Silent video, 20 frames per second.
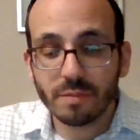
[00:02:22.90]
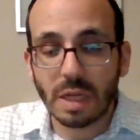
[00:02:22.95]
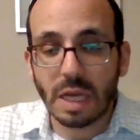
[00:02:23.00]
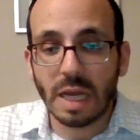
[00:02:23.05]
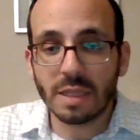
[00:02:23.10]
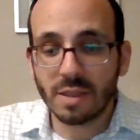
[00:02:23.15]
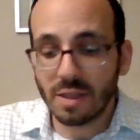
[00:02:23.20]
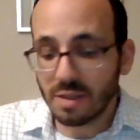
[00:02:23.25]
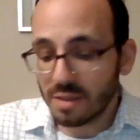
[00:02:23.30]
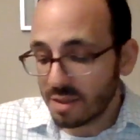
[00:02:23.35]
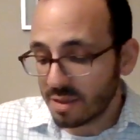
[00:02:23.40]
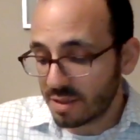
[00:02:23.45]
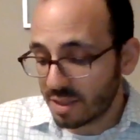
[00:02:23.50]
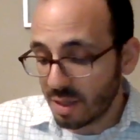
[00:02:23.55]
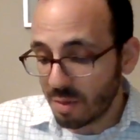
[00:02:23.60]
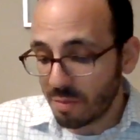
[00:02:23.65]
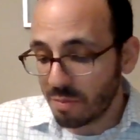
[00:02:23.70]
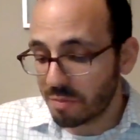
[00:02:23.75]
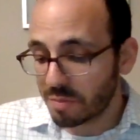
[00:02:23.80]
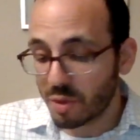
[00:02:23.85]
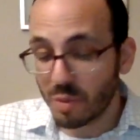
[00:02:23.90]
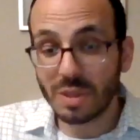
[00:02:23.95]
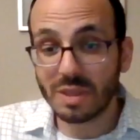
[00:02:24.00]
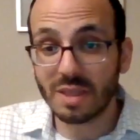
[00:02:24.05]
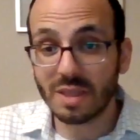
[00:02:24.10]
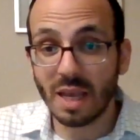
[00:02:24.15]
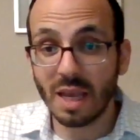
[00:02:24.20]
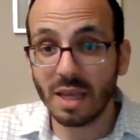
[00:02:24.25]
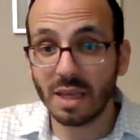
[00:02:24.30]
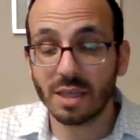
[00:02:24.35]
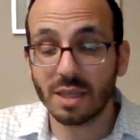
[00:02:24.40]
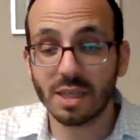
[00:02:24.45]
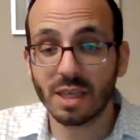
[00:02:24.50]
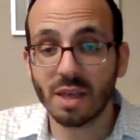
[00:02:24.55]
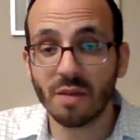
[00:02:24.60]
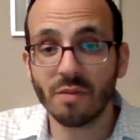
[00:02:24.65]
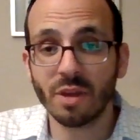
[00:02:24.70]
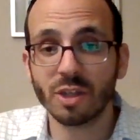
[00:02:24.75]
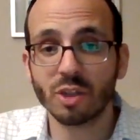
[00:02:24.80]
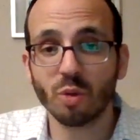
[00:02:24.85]
It doesn't seem to be saying
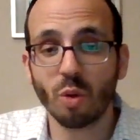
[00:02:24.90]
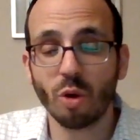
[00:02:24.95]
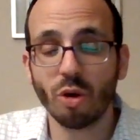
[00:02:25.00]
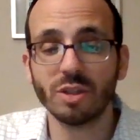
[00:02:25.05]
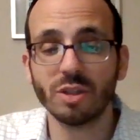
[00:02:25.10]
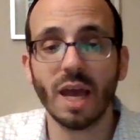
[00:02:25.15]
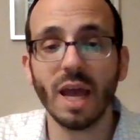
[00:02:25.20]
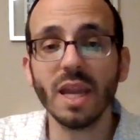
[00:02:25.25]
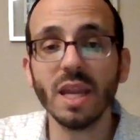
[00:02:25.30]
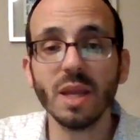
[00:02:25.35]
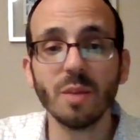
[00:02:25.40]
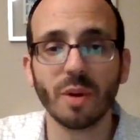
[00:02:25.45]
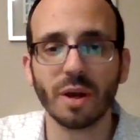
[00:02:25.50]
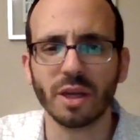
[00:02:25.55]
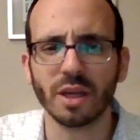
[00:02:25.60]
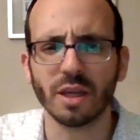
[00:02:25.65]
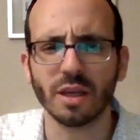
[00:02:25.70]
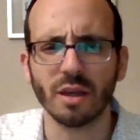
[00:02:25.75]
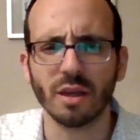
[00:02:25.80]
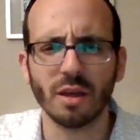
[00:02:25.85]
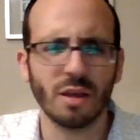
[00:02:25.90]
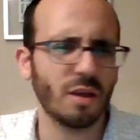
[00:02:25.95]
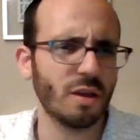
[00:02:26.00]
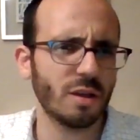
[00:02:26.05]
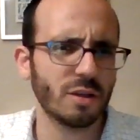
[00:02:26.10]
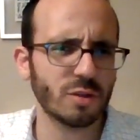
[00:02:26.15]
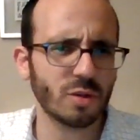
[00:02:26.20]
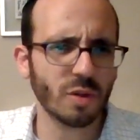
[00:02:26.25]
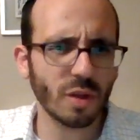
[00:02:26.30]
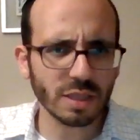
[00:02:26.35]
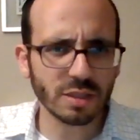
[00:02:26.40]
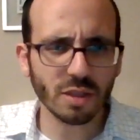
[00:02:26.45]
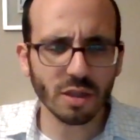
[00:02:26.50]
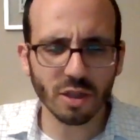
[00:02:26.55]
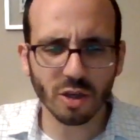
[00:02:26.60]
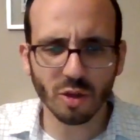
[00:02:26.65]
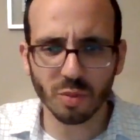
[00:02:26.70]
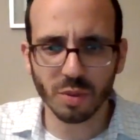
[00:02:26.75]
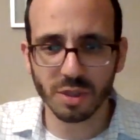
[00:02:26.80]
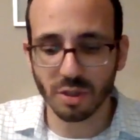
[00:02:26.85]
giving its water to anybody. So that's a
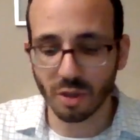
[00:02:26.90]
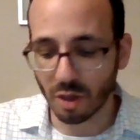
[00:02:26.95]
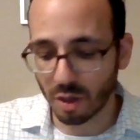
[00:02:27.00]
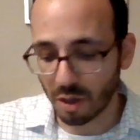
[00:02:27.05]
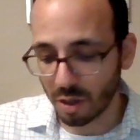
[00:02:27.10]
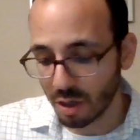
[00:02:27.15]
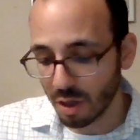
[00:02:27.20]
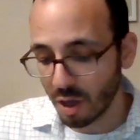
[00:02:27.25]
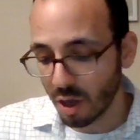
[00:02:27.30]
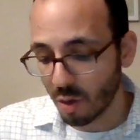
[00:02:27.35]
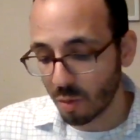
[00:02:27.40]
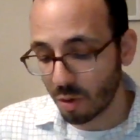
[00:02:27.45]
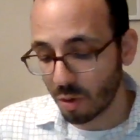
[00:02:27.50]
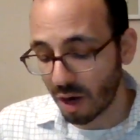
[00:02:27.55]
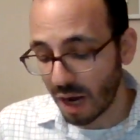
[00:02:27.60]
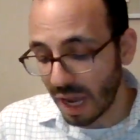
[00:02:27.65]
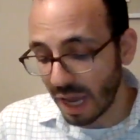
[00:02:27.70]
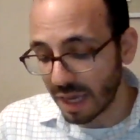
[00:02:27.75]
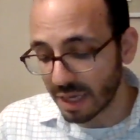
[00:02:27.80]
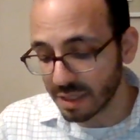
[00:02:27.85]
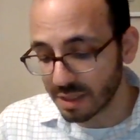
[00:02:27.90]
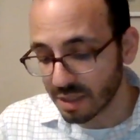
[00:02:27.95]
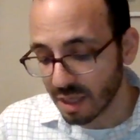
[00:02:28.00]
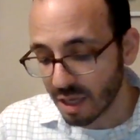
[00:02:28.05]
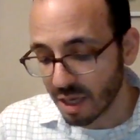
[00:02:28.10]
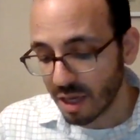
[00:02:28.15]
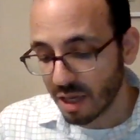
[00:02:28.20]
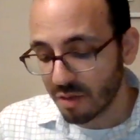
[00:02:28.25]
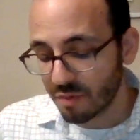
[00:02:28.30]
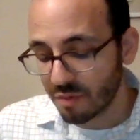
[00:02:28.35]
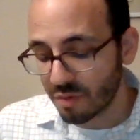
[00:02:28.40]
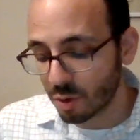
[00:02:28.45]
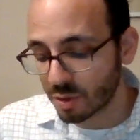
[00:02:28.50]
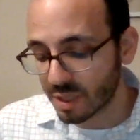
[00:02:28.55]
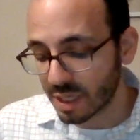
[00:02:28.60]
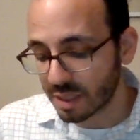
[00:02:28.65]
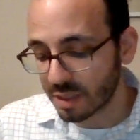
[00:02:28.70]
little bizarre. Whereas, for the